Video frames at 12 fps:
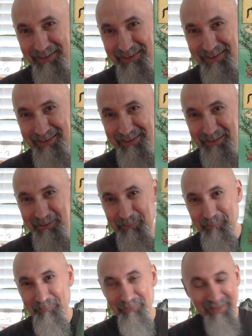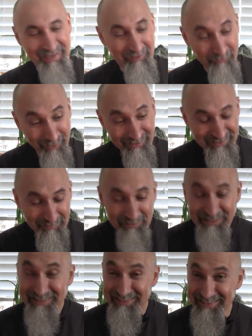um, and I've read some of
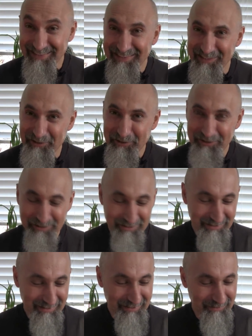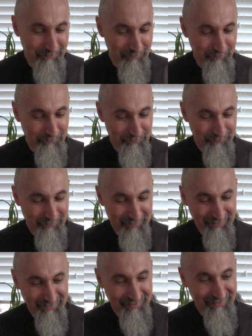these in English um,
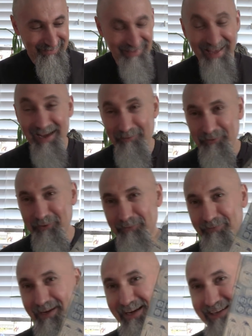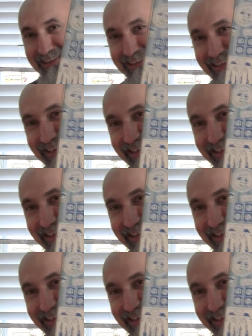after the fact,